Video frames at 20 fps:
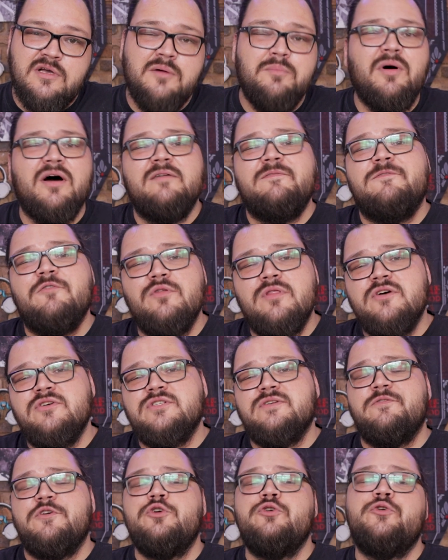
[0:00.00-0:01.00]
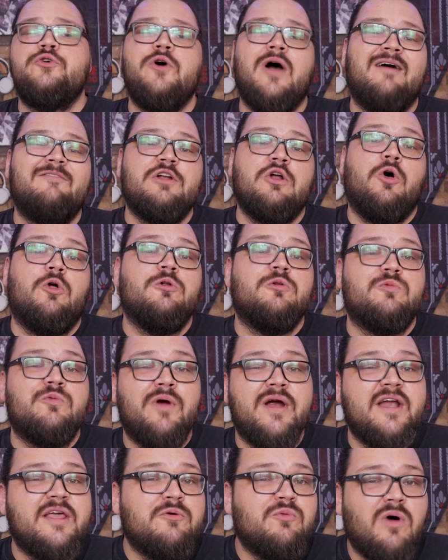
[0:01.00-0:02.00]
But for those of you who haven't
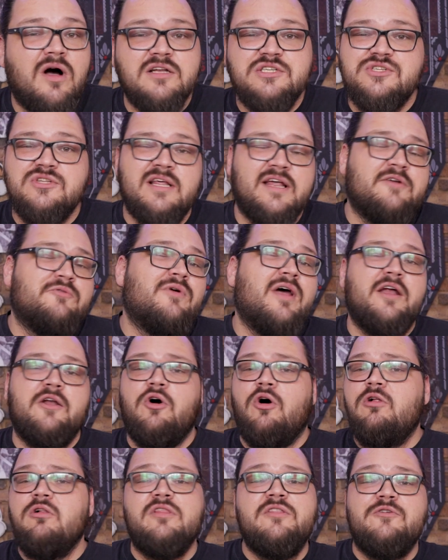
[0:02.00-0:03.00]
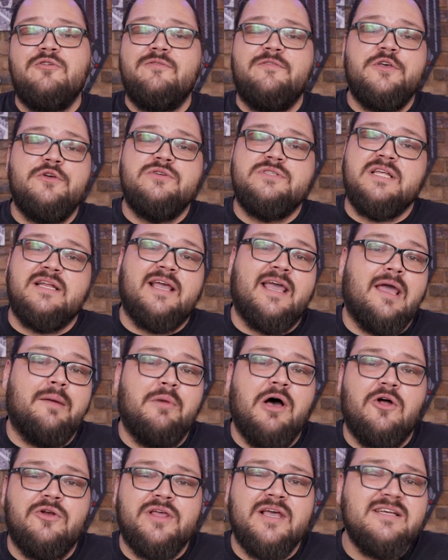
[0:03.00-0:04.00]
already watched and read all the reviews that
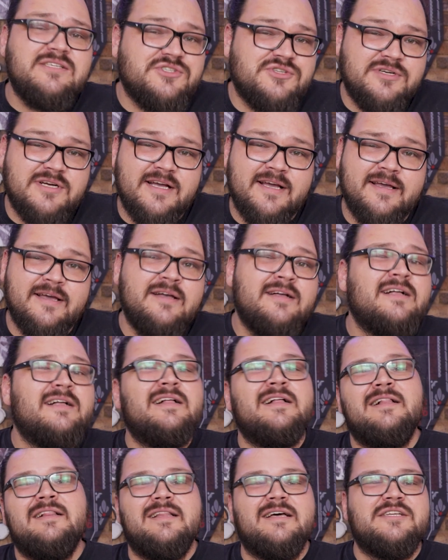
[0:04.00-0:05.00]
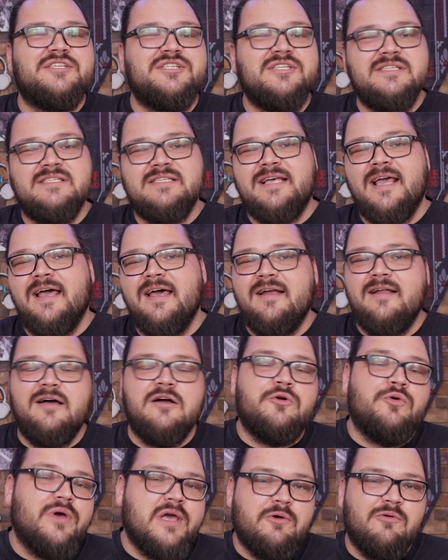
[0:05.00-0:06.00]
came out yesterday, let's just get a
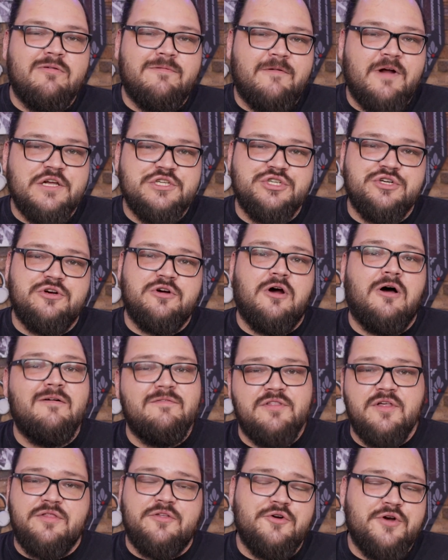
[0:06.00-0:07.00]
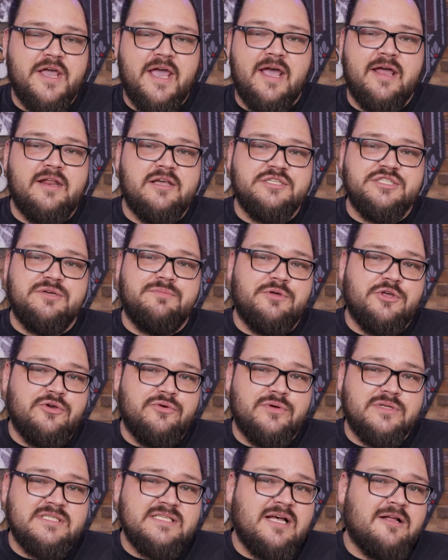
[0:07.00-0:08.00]
quick refresher of the 3080
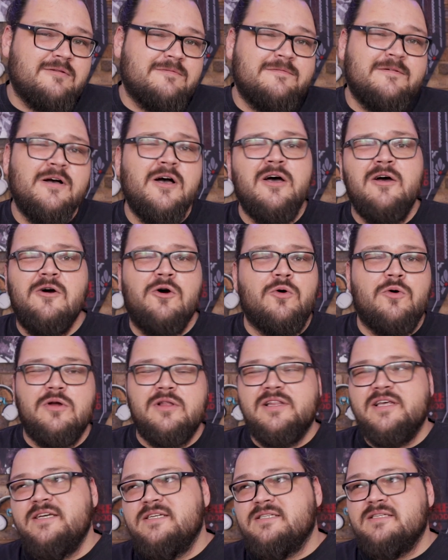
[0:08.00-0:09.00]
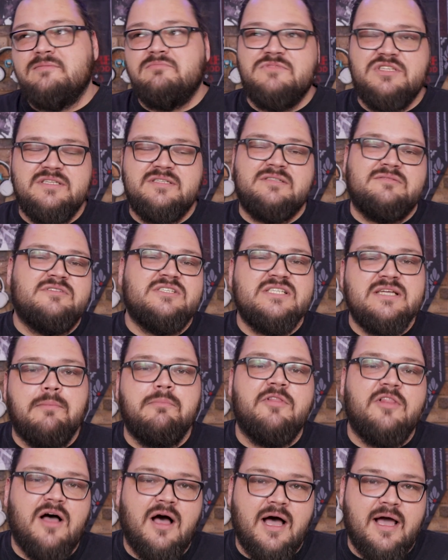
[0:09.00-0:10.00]
GPU itself, or at least just
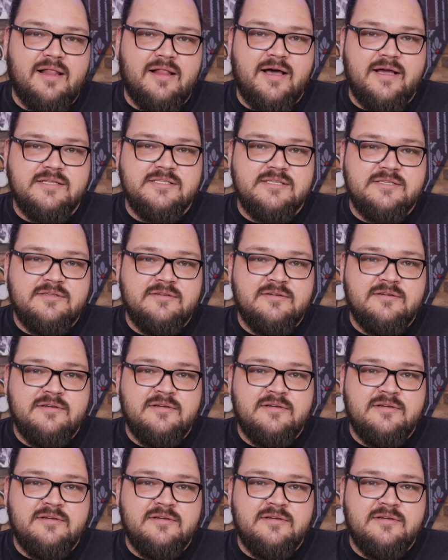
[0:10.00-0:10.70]
some of the highlights.